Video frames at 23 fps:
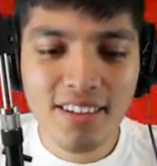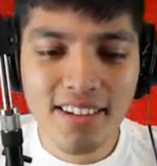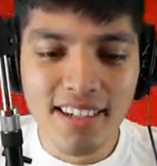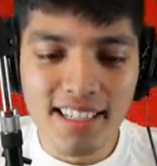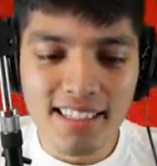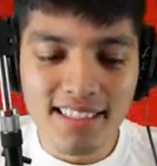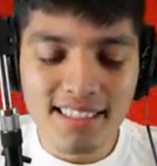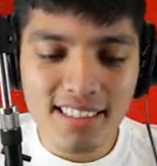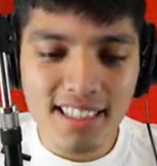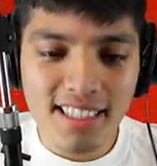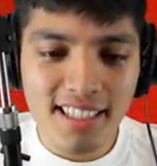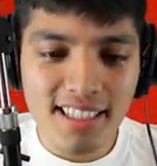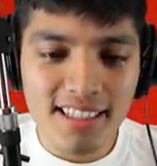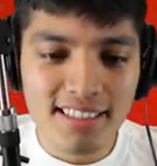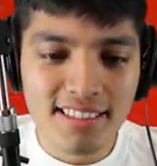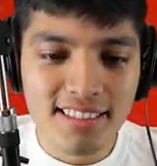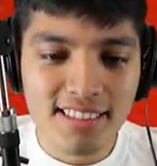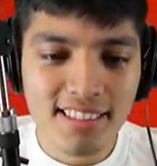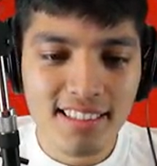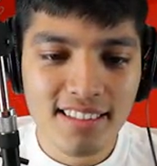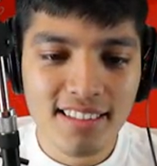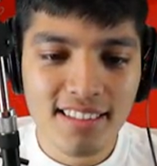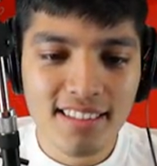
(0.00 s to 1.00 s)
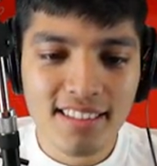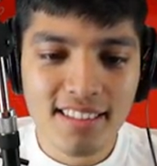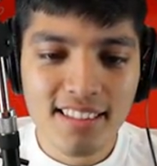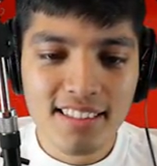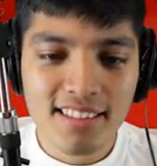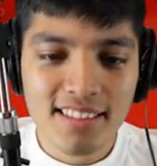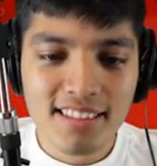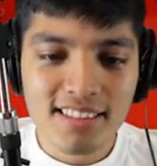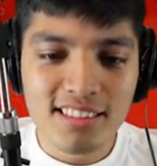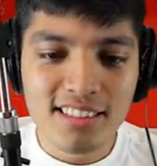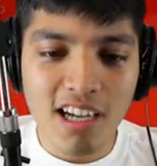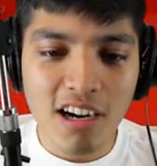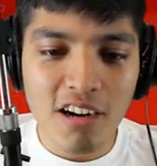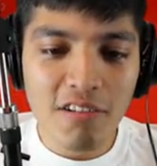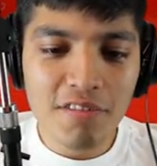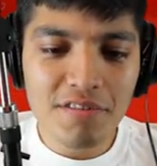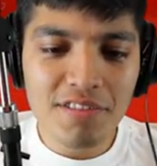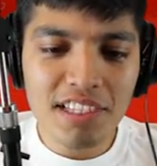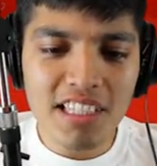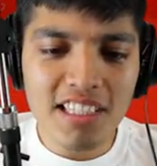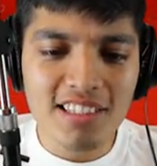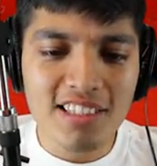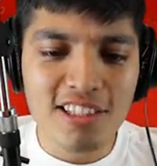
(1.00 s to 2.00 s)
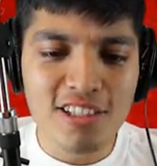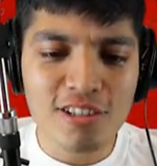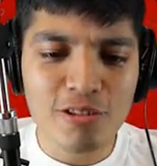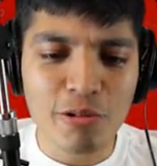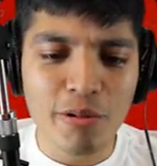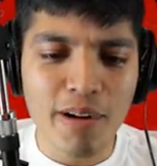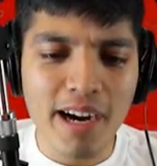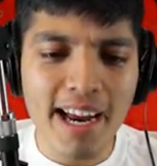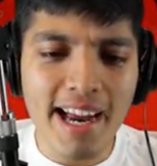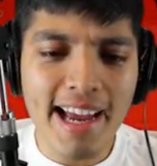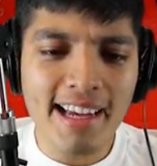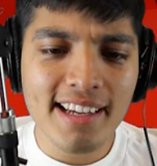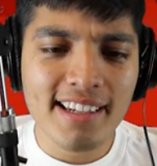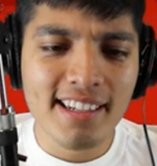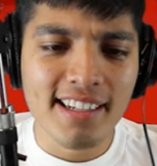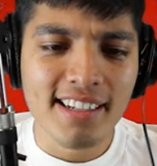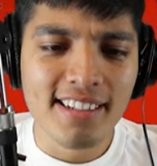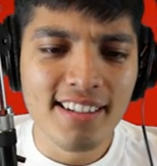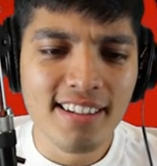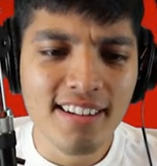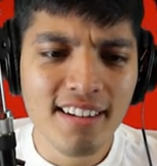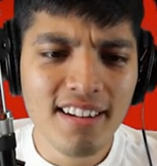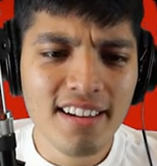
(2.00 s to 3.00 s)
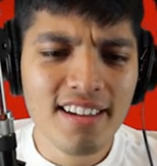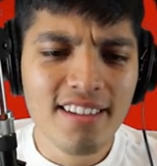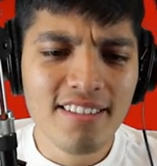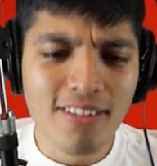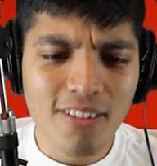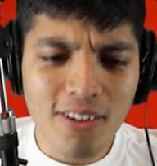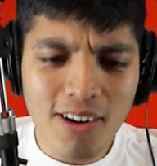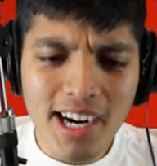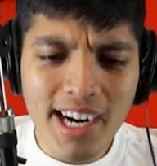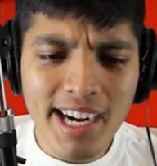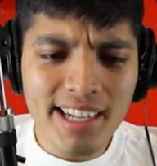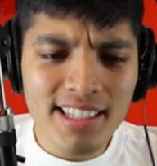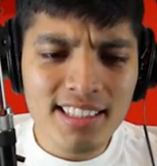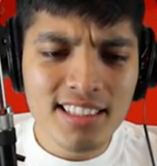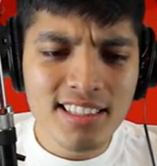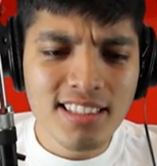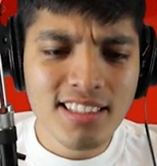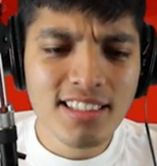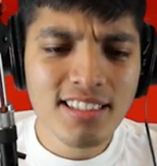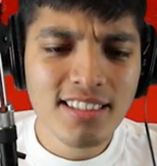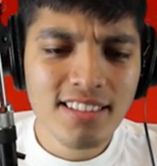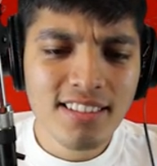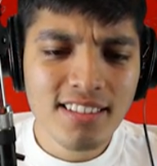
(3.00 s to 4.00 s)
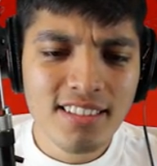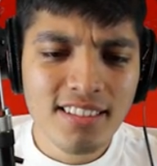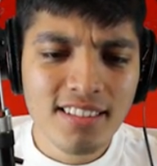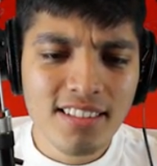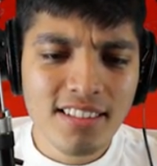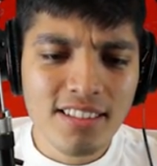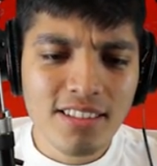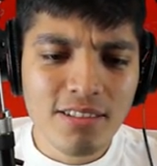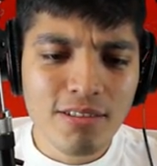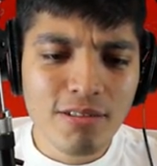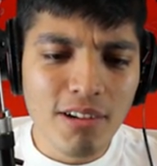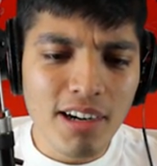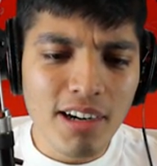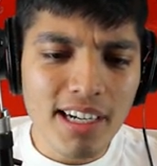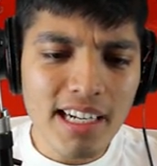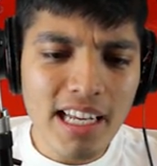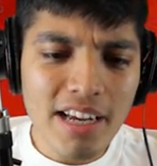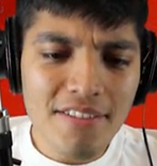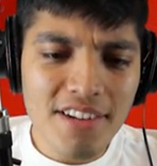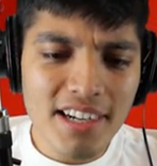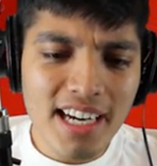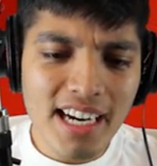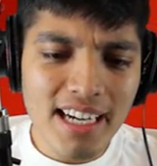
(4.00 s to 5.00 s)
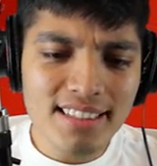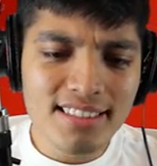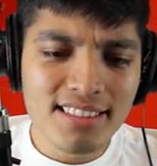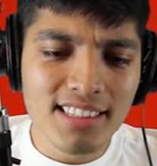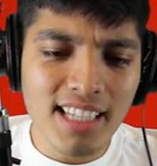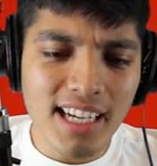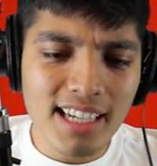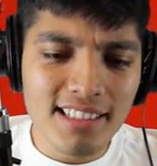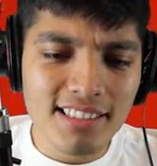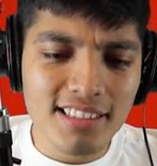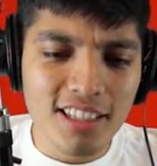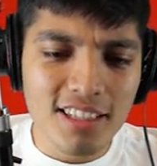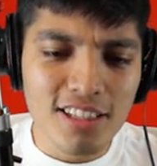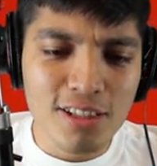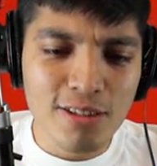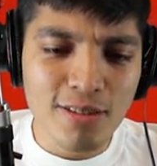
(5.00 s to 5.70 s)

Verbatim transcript: What is this? Soviet Shrek? What? What have you guys done to